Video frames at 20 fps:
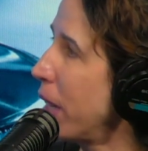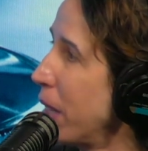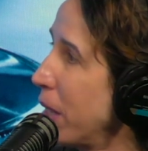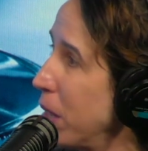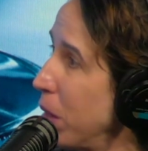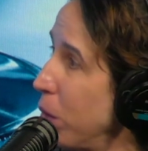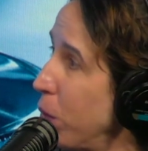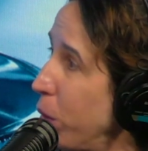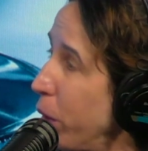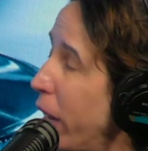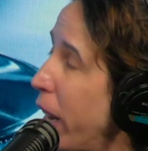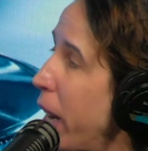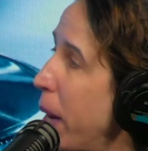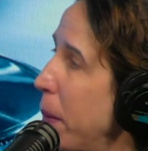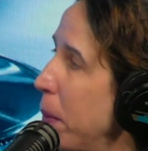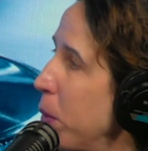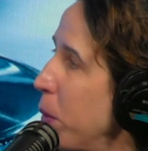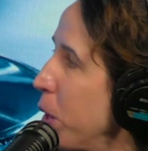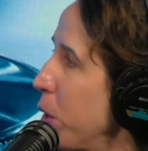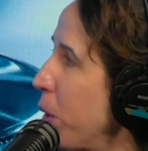is
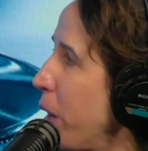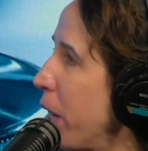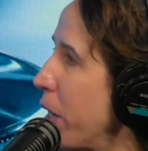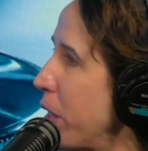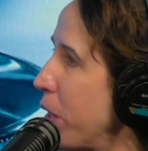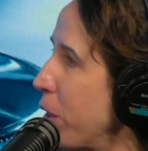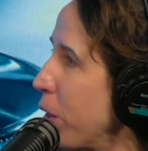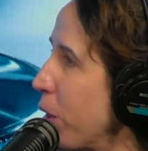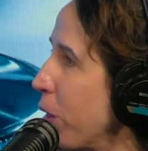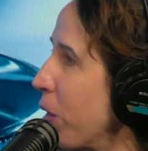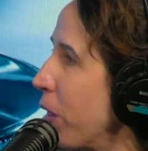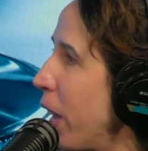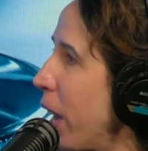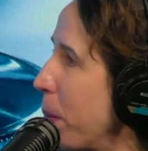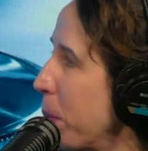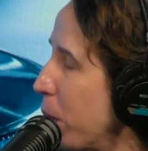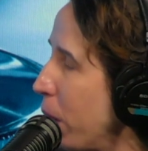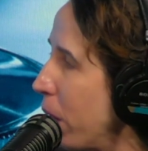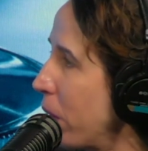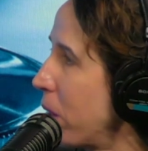inflamed, we try to turn
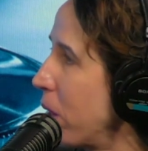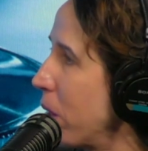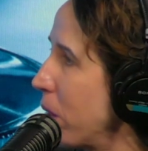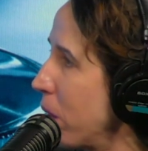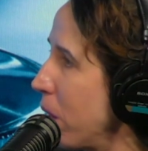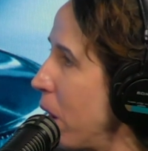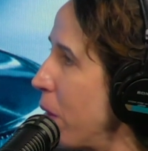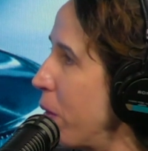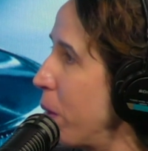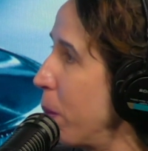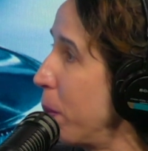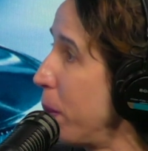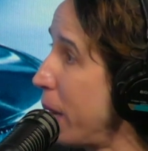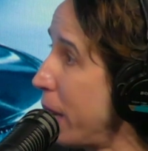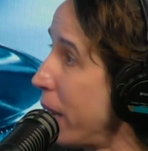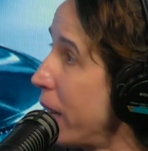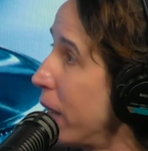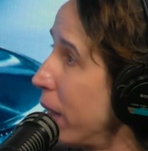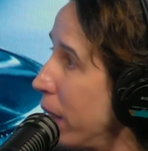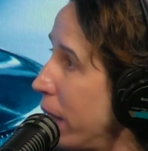that process off
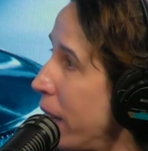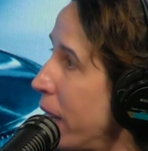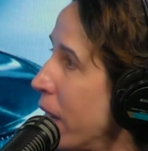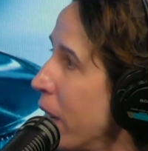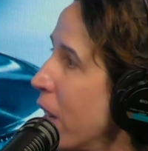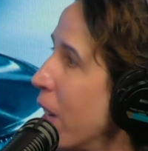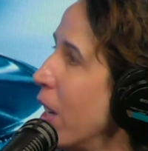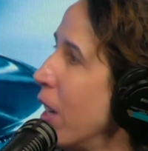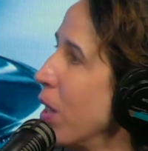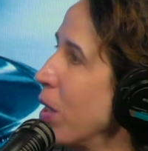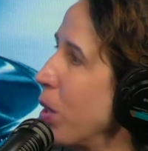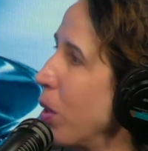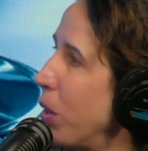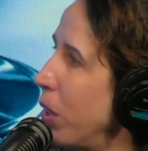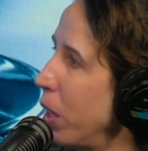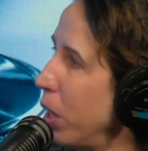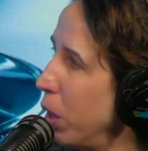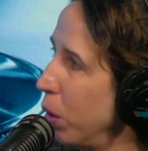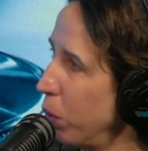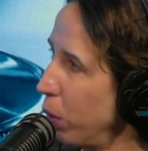immediately so
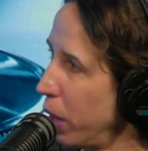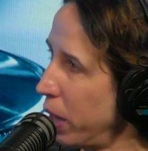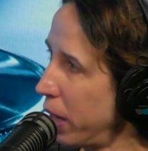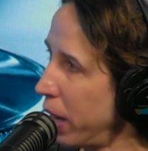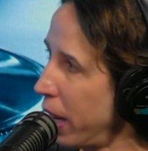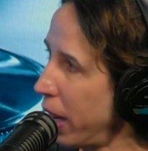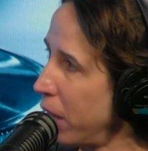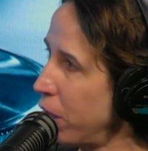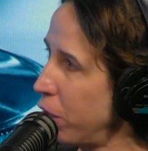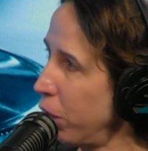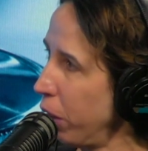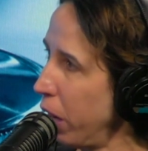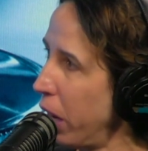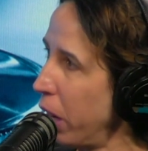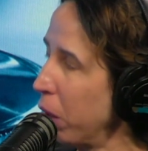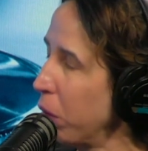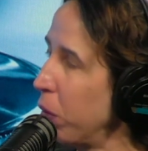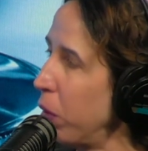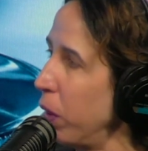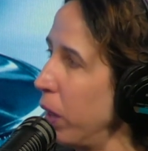that you've retained your
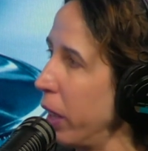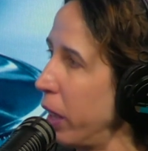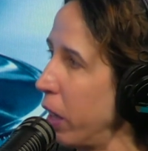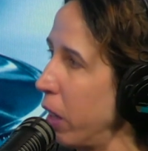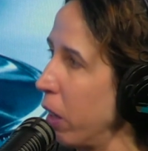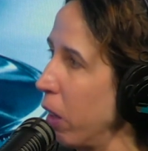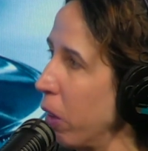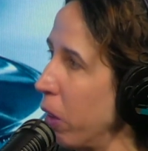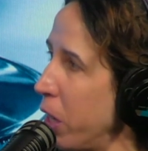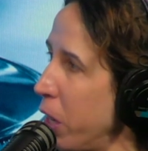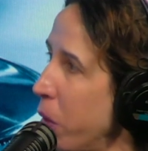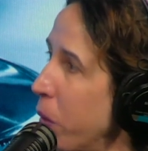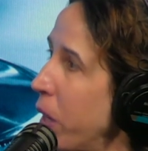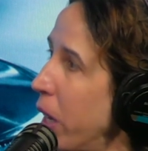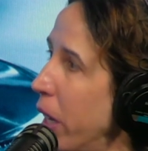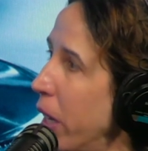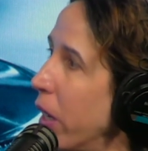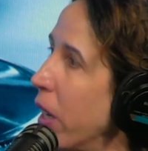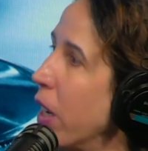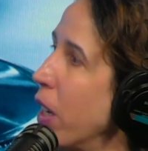hair follicular
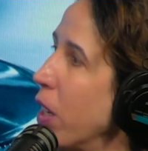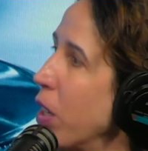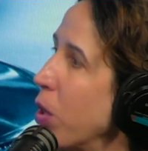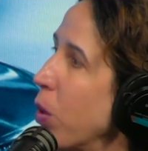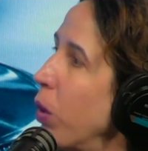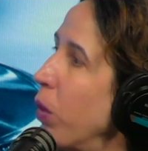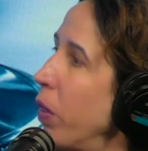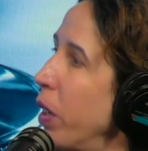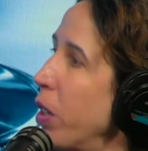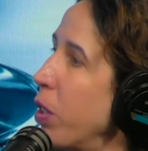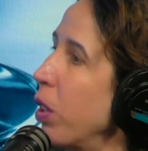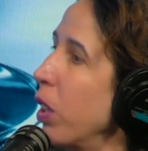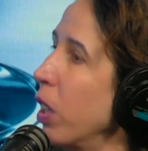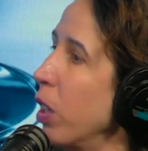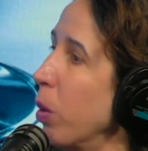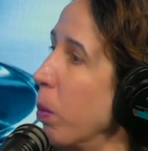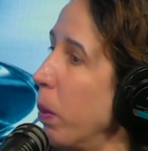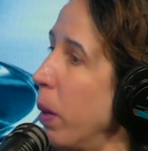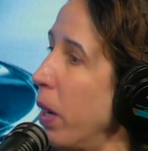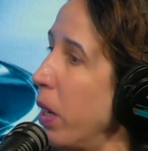unit. So eventually
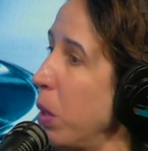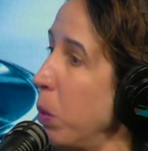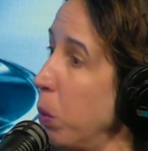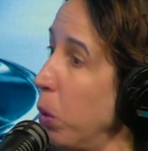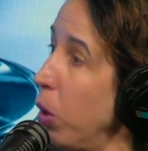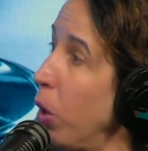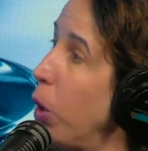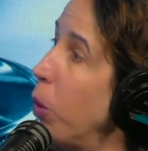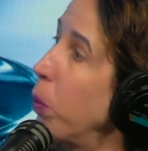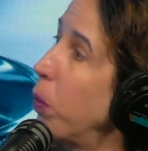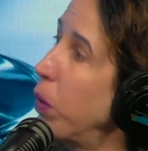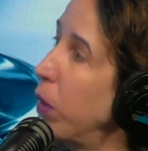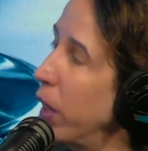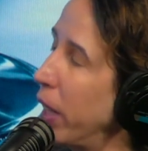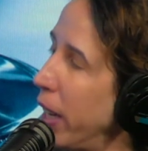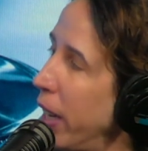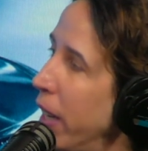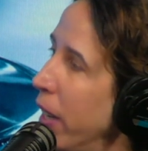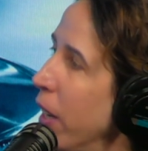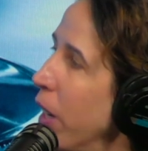your body will
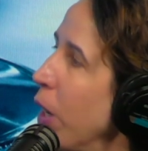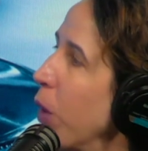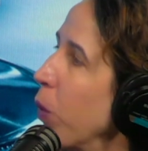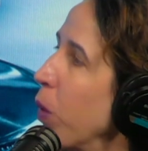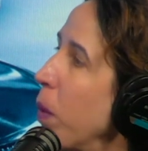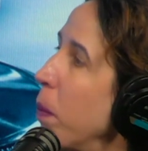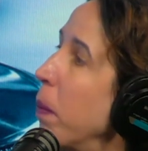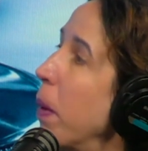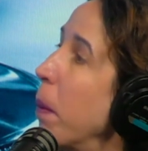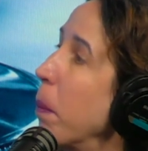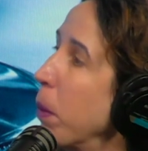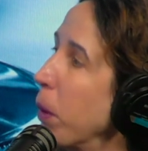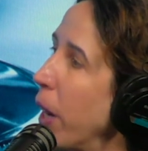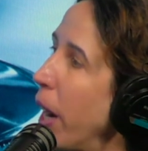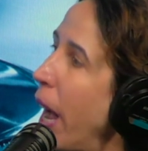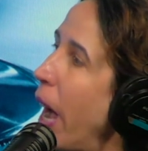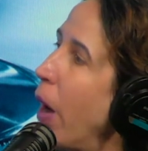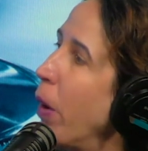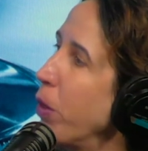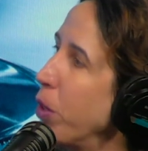hopefully remember
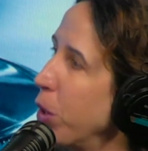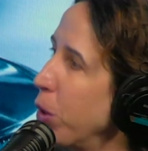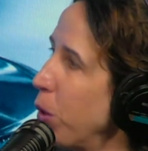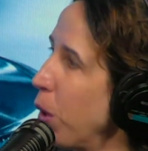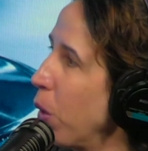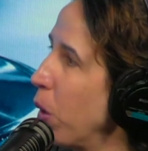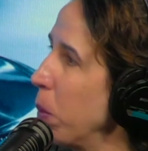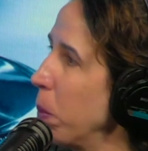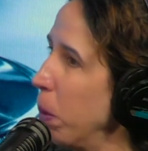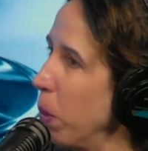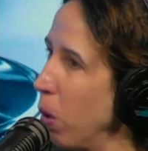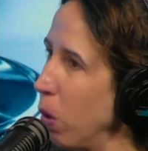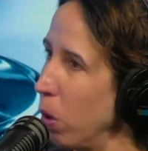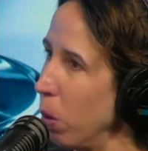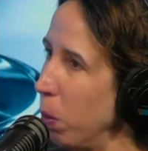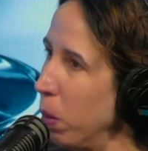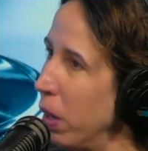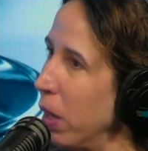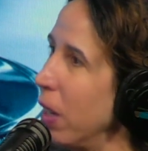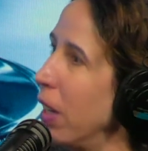how to grow a
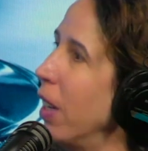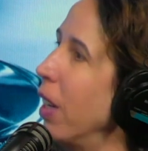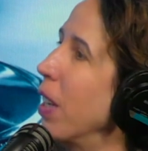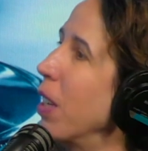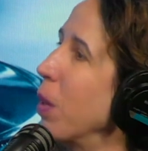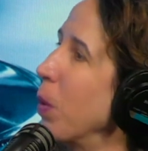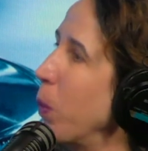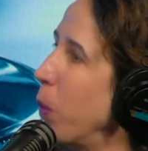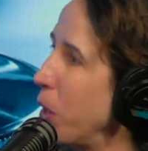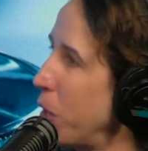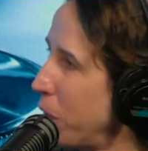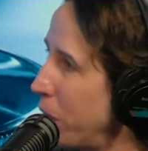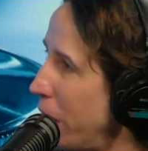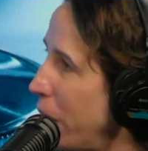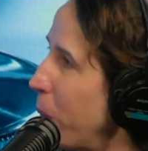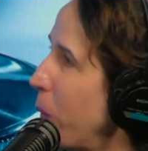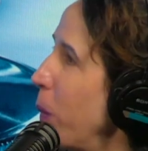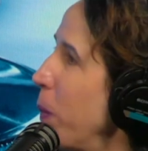bulb which then will